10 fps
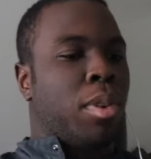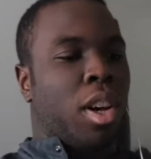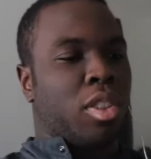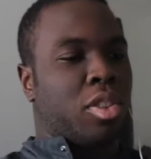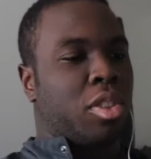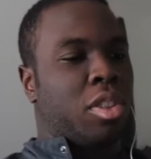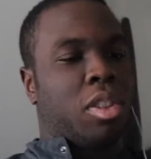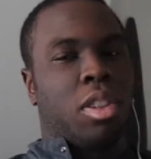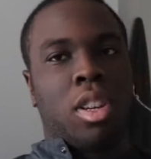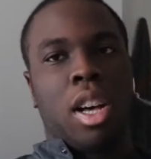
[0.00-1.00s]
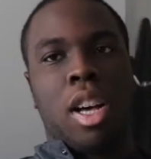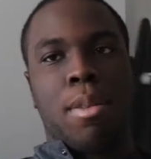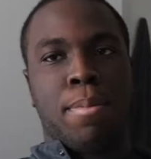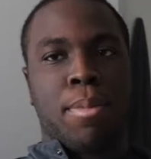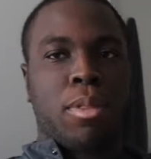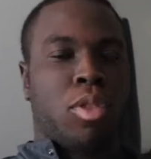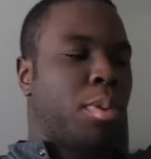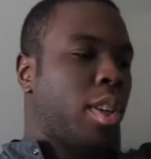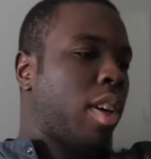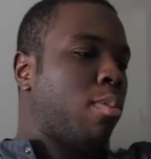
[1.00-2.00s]
Pause. To
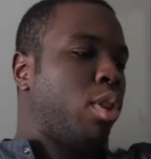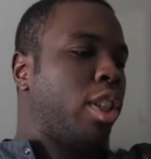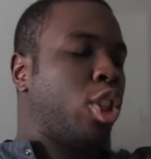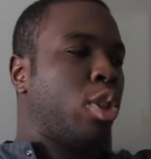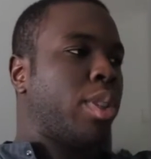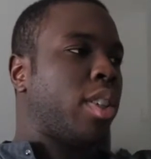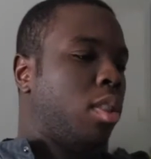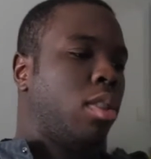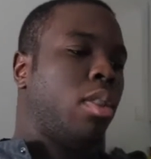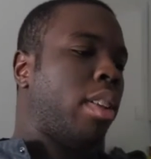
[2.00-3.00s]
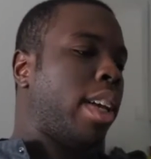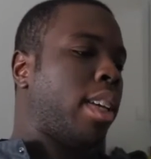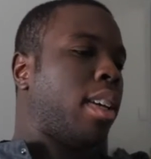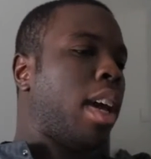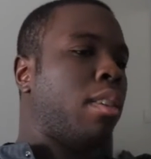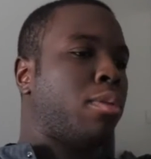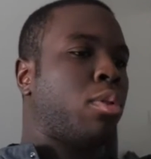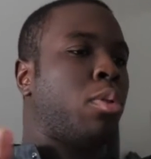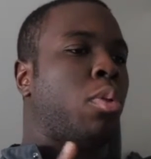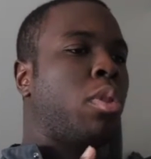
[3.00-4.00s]
be honest, I'm really curious. You know, like,
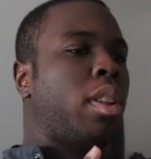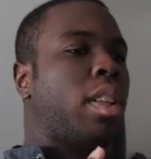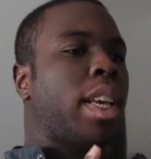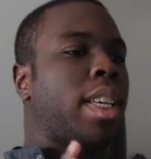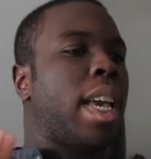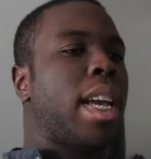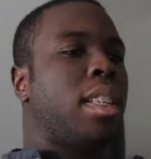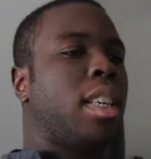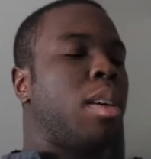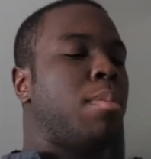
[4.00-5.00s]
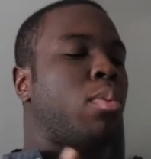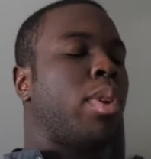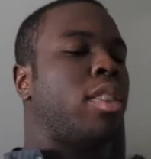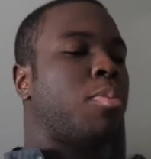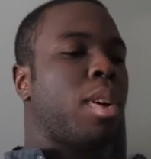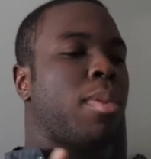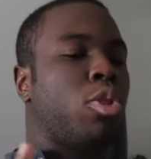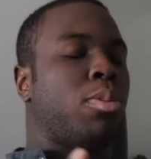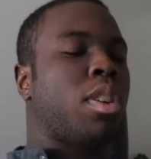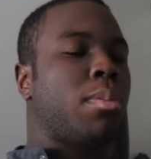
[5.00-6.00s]
after the whole, like, Endgame and when Spider-Man
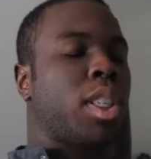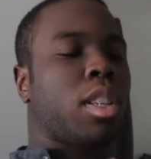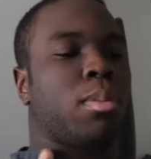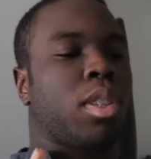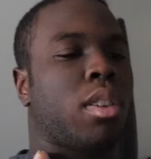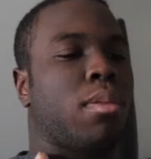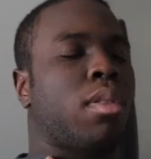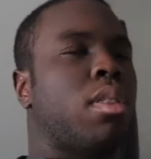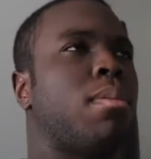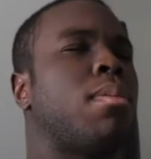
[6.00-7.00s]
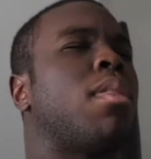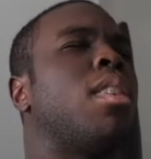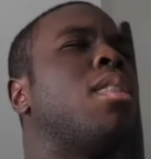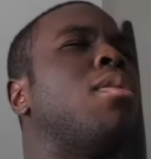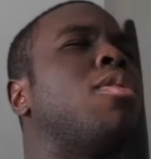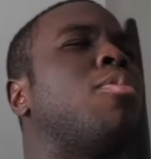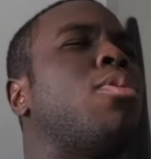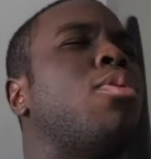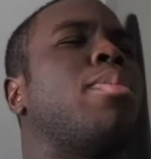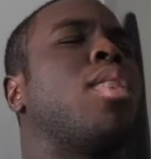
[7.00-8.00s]
Homecoming comes...
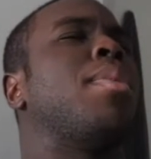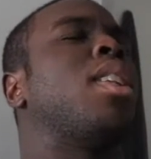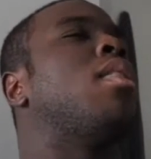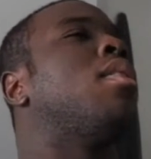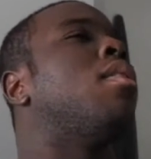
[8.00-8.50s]
Homecoming.